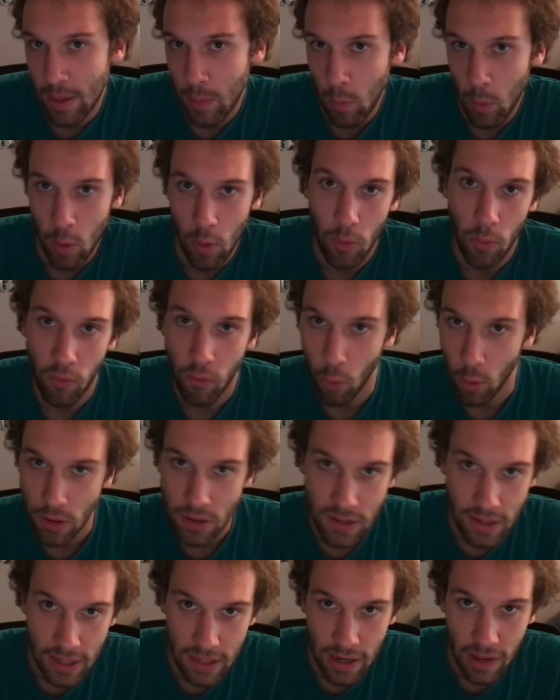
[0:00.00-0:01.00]
or
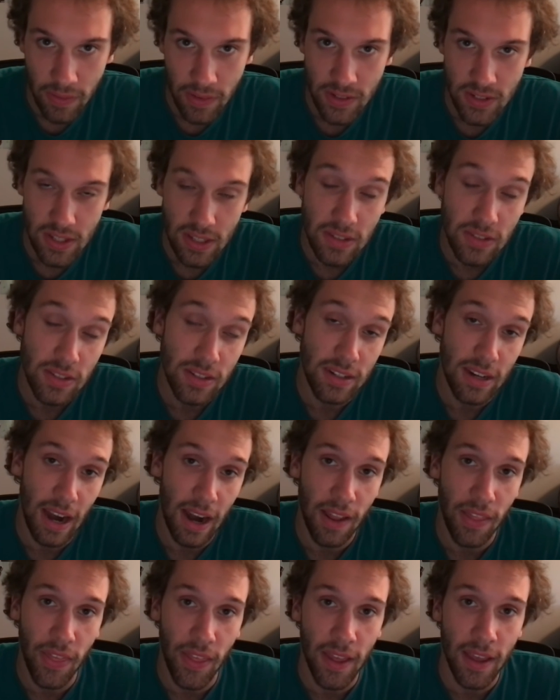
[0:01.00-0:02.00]
14 on the season kind
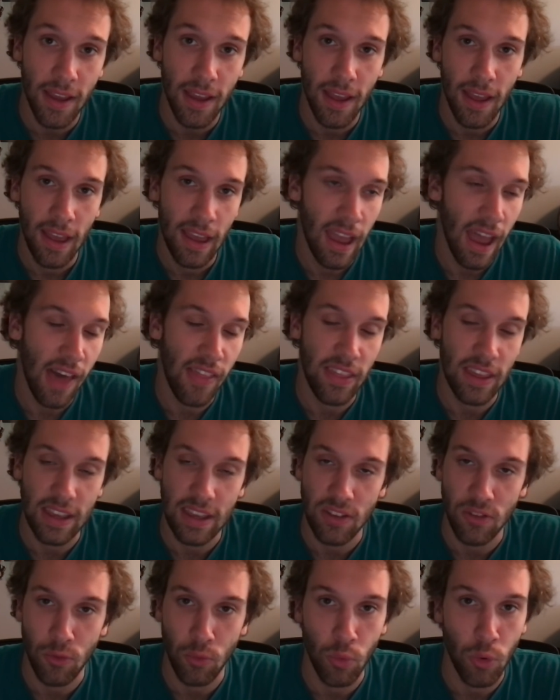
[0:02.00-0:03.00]
of thing, I think
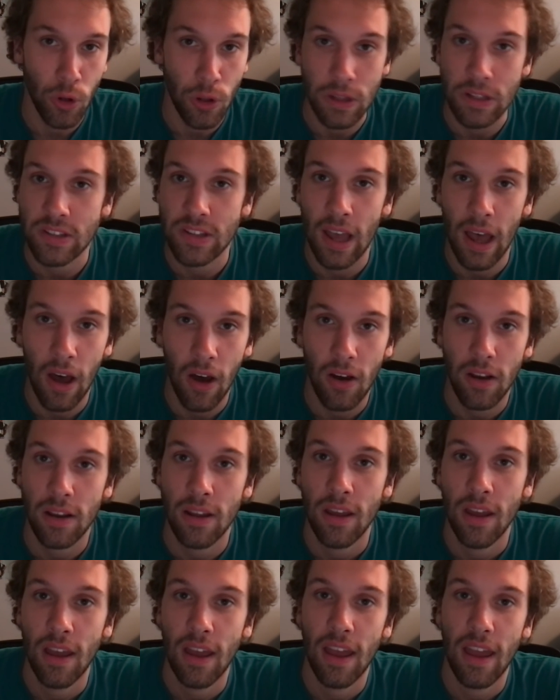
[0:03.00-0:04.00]
it's really solid.
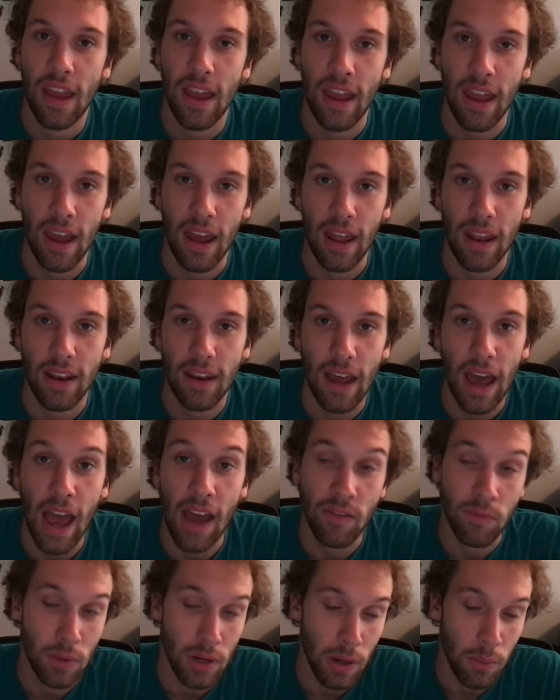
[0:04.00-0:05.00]
And I
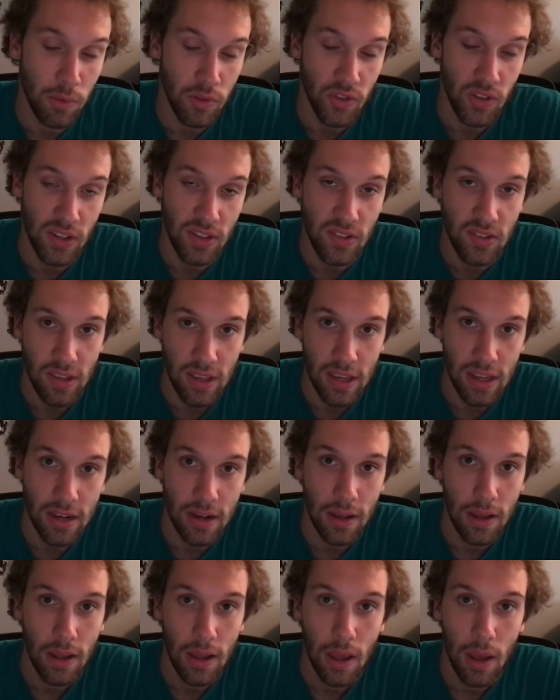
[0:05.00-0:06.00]
have him at number 16,
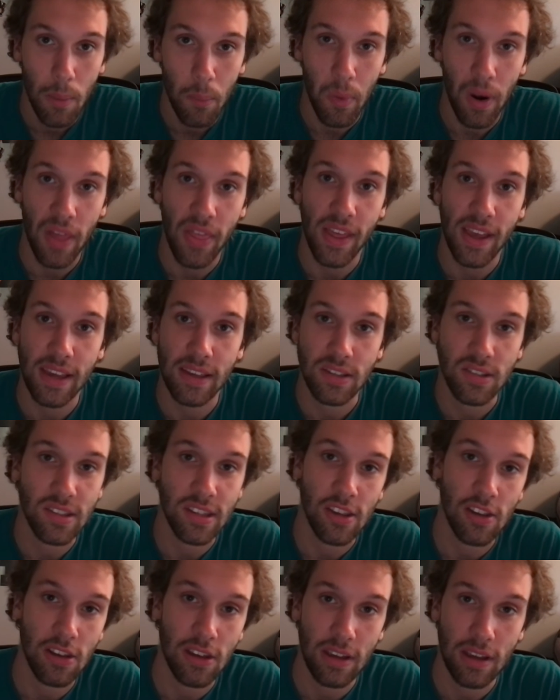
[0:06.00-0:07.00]
but I think his
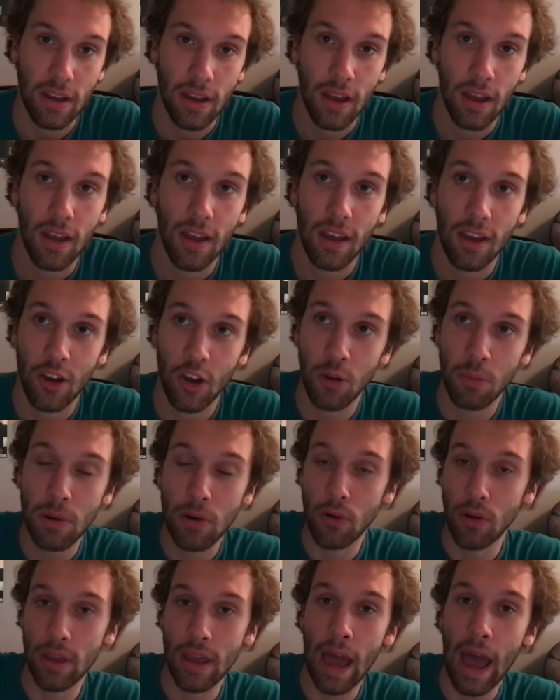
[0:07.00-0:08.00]
ceiling could be
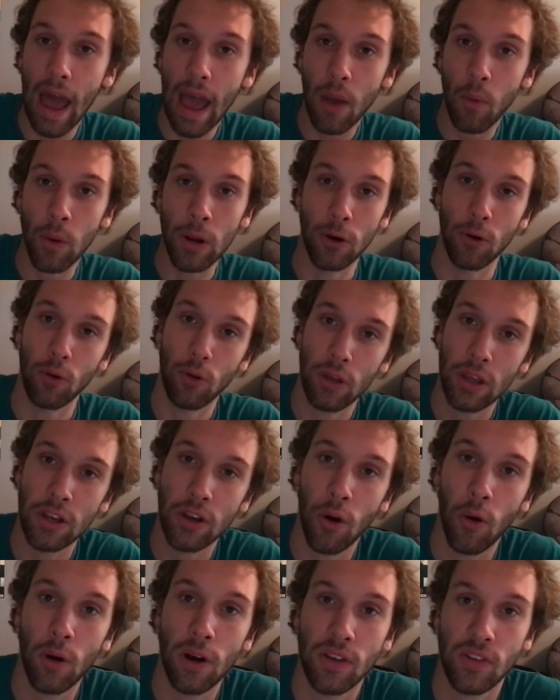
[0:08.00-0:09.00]
really high. We don't really
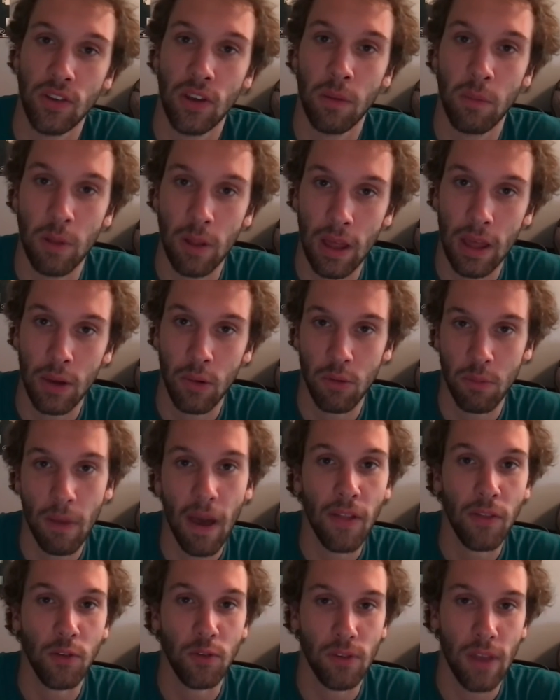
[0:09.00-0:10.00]
know what he's going to be like with
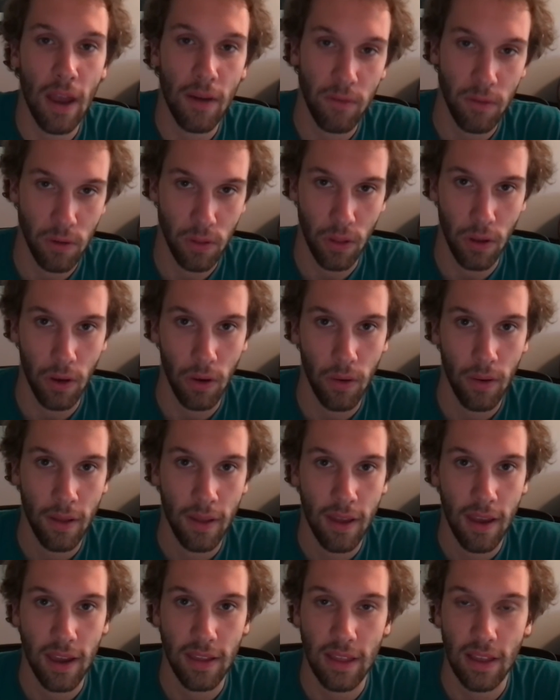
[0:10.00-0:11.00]
Matthew Stafford, though,
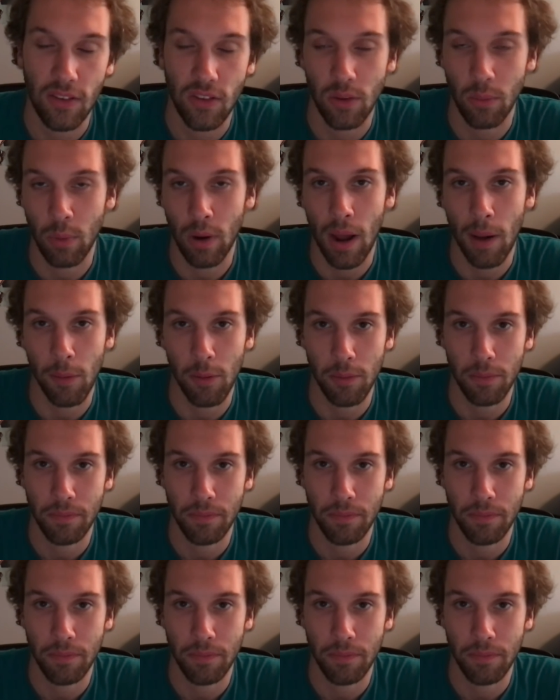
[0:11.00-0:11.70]
and that's the problem.